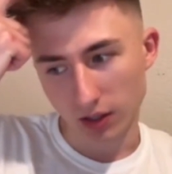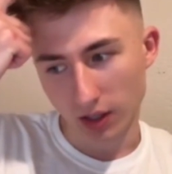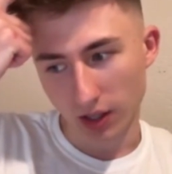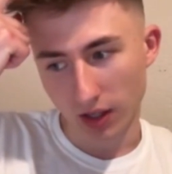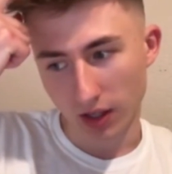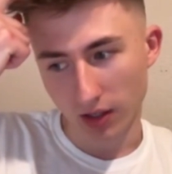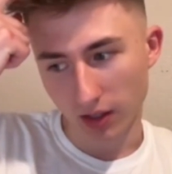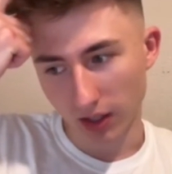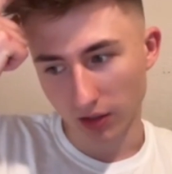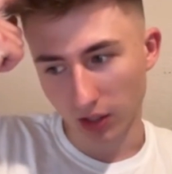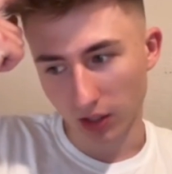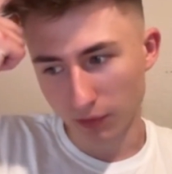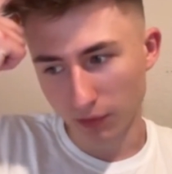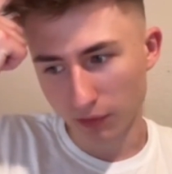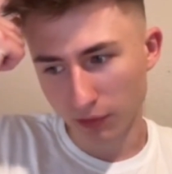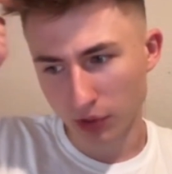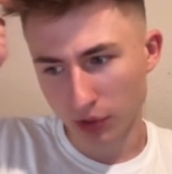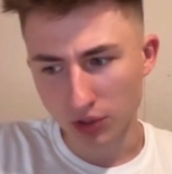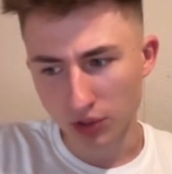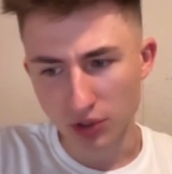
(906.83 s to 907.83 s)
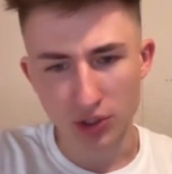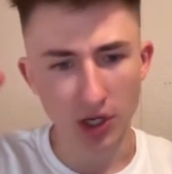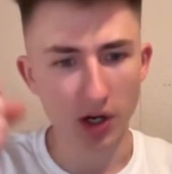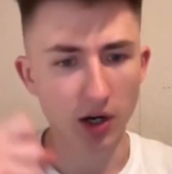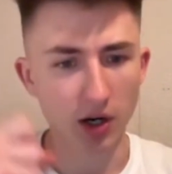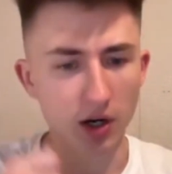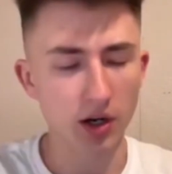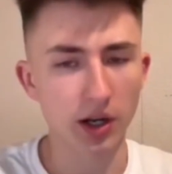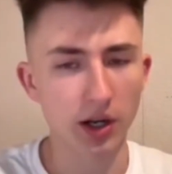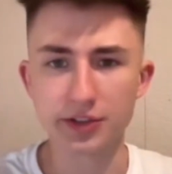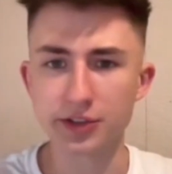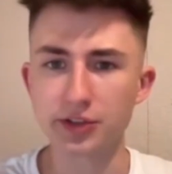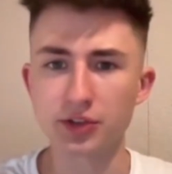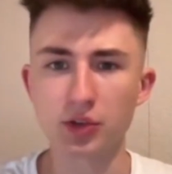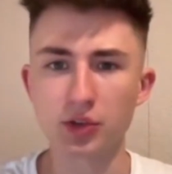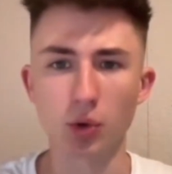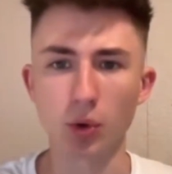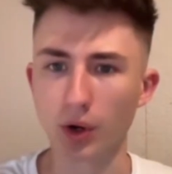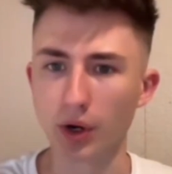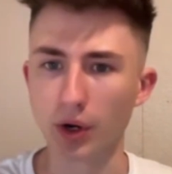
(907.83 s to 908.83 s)
I'd love for you to share a
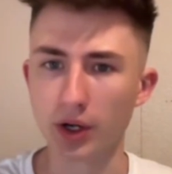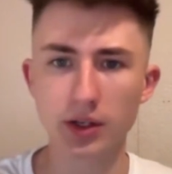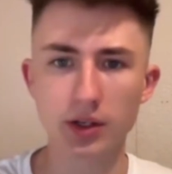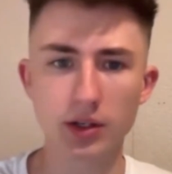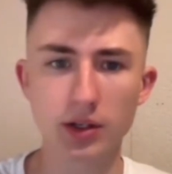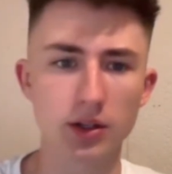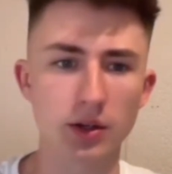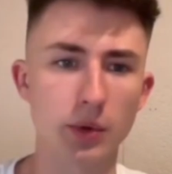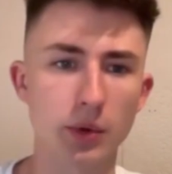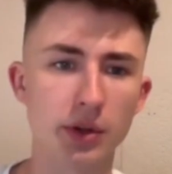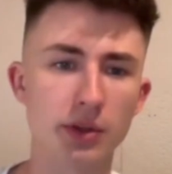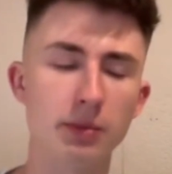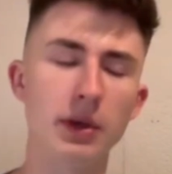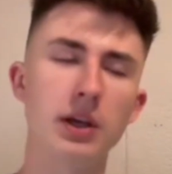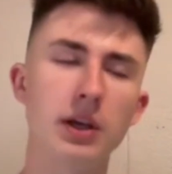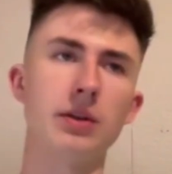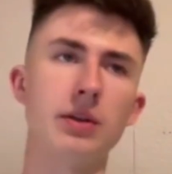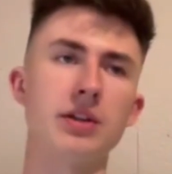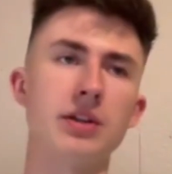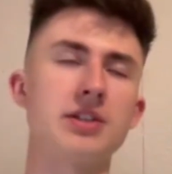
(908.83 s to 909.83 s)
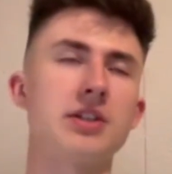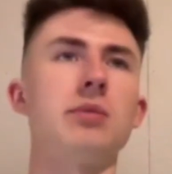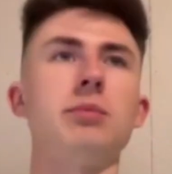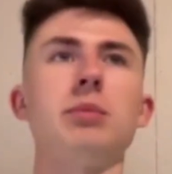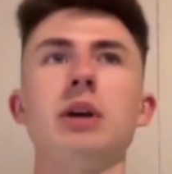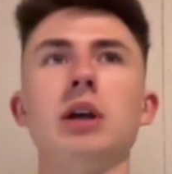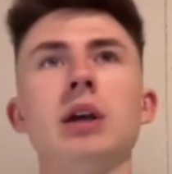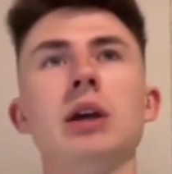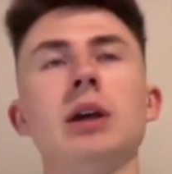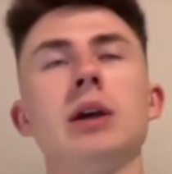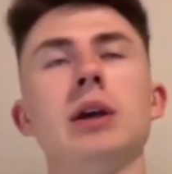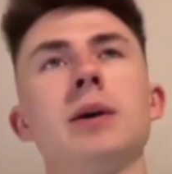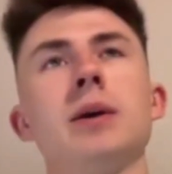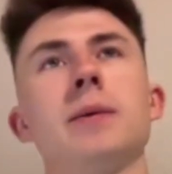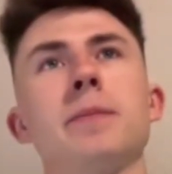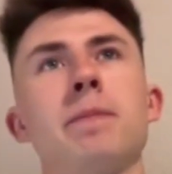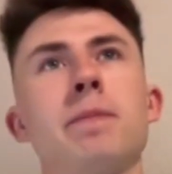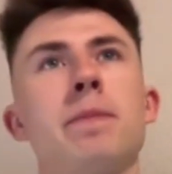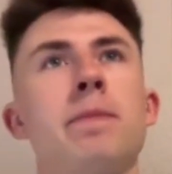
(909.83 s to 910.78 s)
story with me. This could be